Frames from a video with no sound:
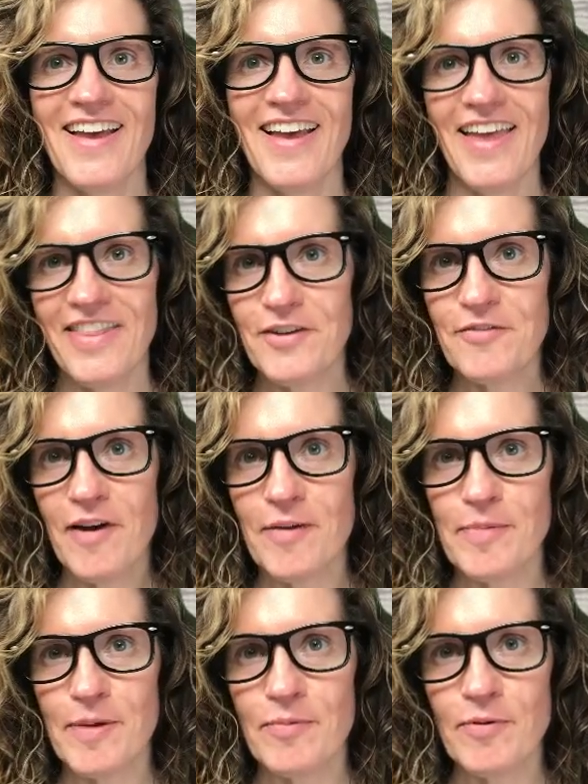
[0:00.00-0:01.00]
Hey there, fine
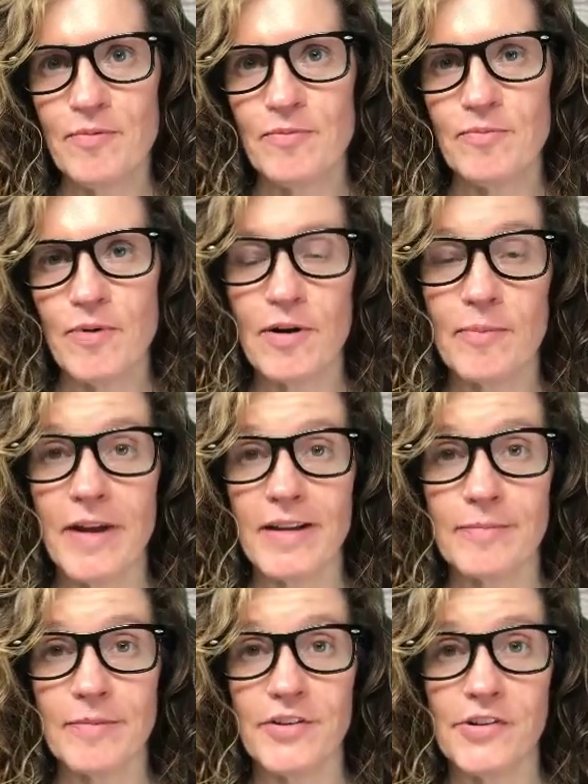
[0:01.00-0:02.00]
people. Welcome back
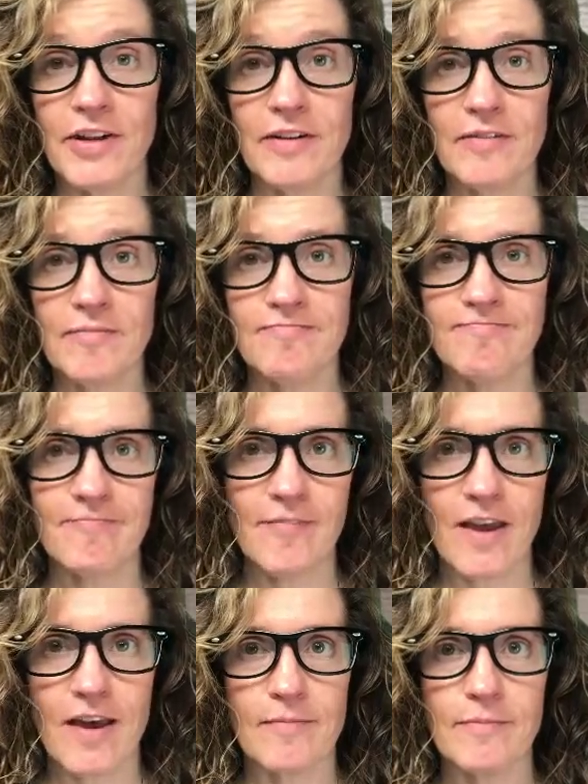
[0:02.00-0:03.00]
to my channel.
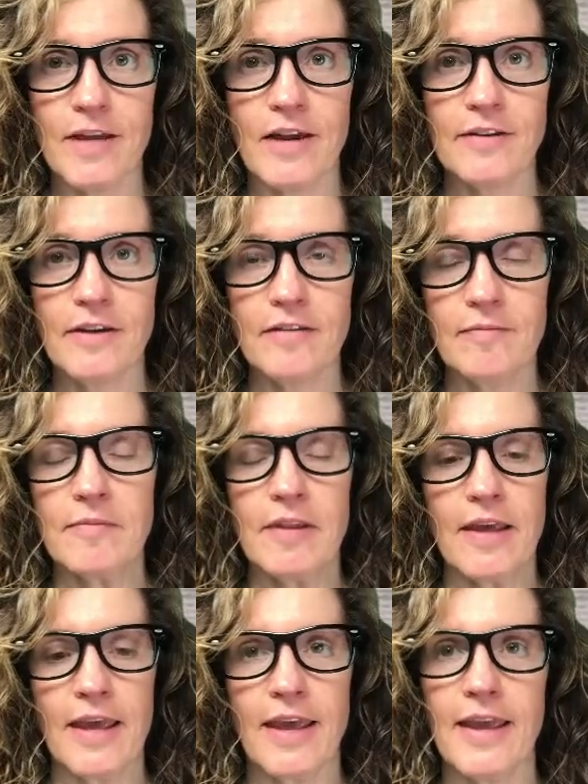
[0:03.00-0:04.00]
I'm Tanya,
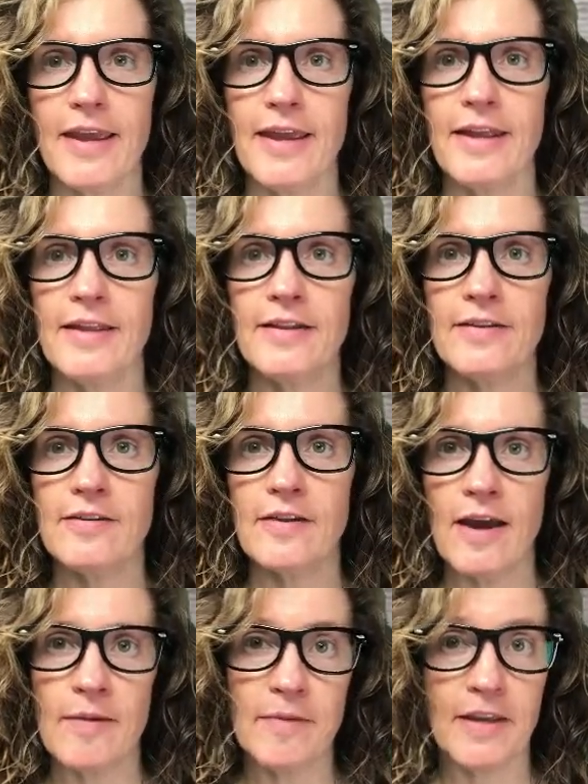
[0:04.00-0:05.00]
and
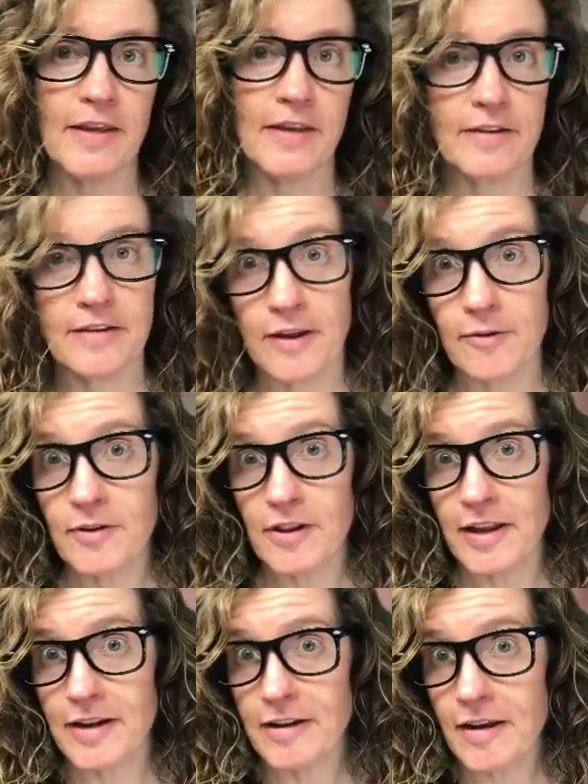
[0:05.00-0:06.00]
I make
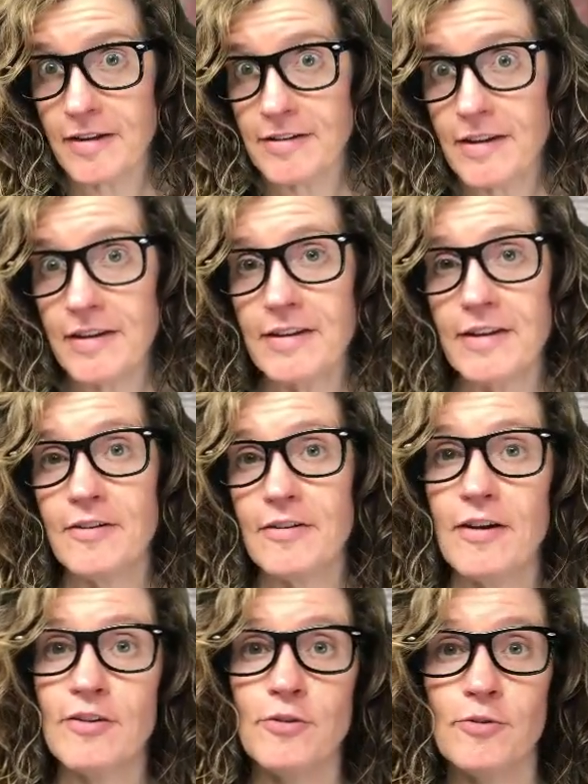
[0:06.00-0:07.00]
nail-related content here
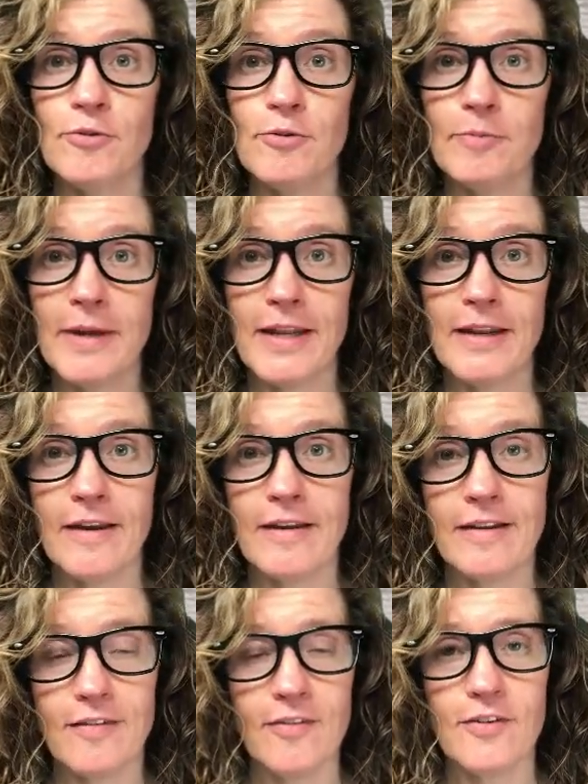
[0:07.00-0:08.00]
on YouTube and on
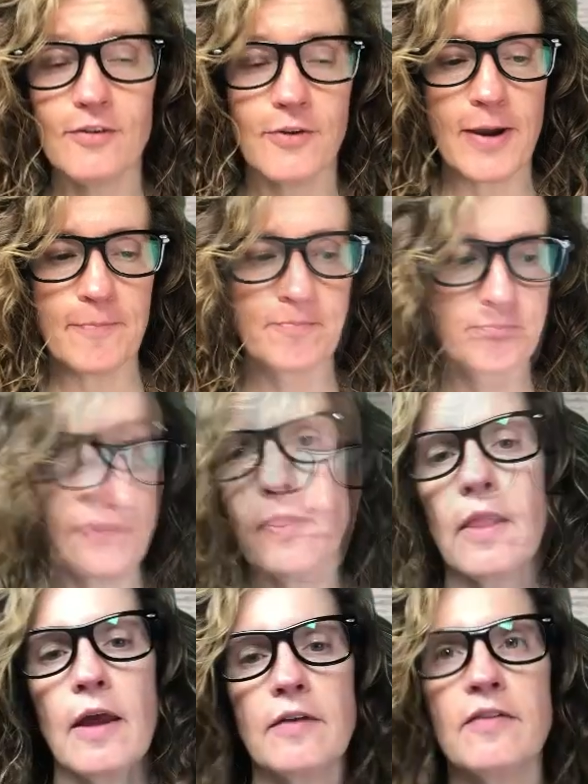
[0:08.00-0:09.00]
Instagram.
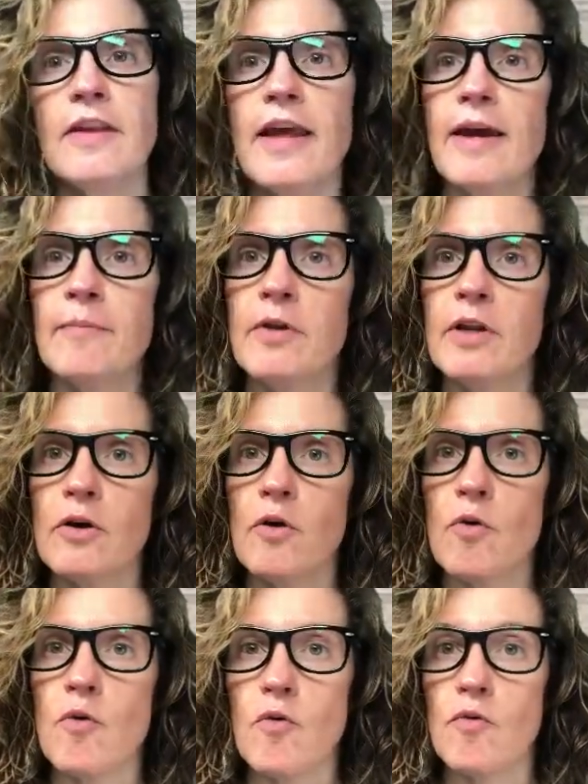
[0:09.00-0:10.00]
Today I'm going to
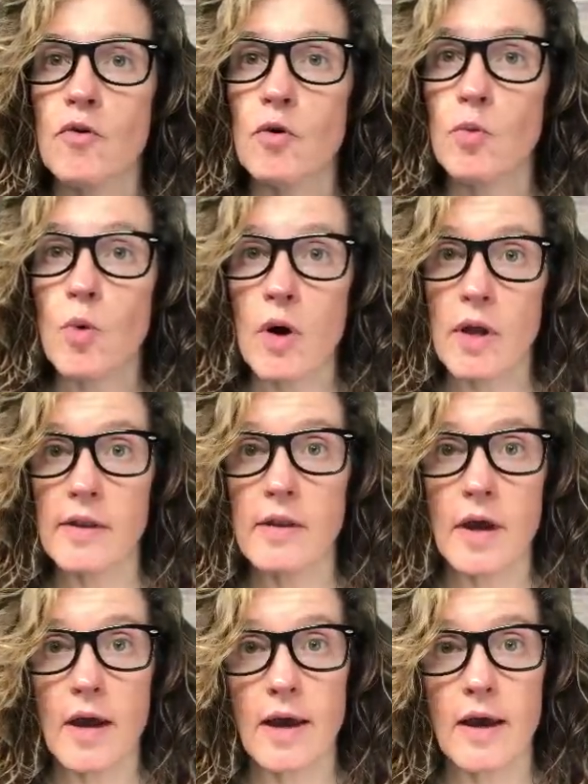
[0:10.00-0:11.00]
go over what
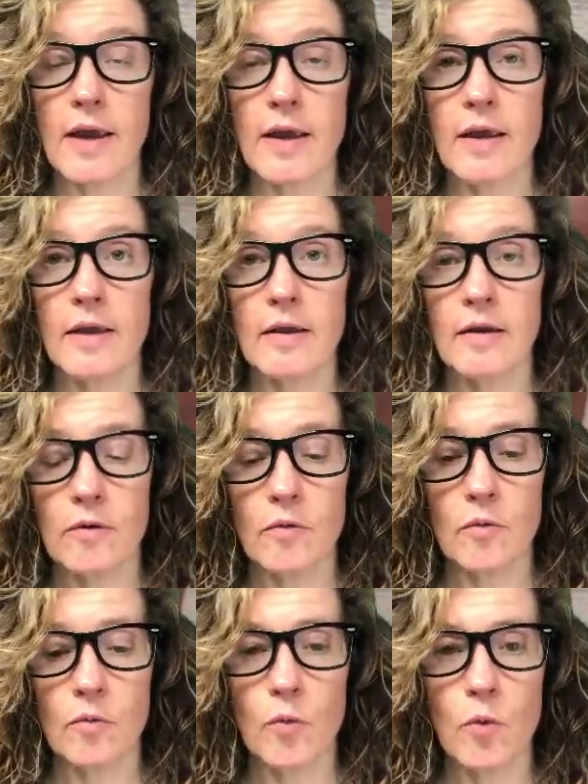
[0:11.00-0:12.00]
I
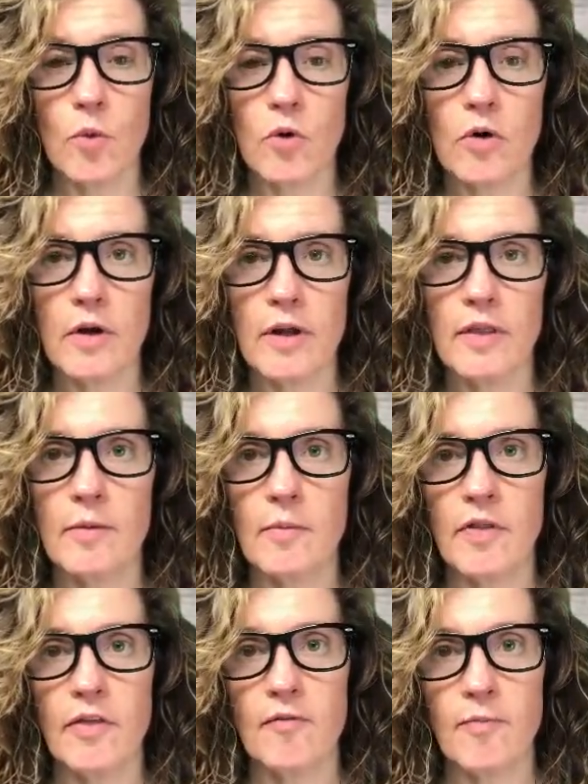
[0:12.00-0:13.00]
wore in the
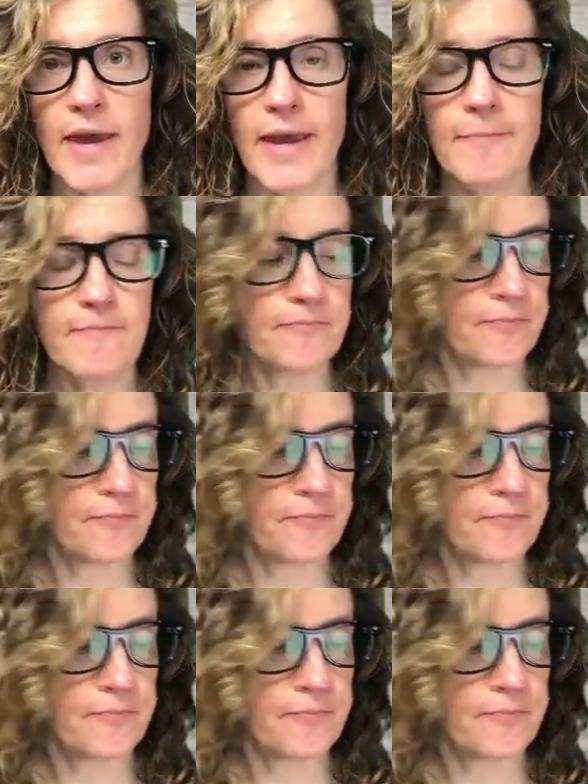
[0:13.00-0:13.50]
month of May.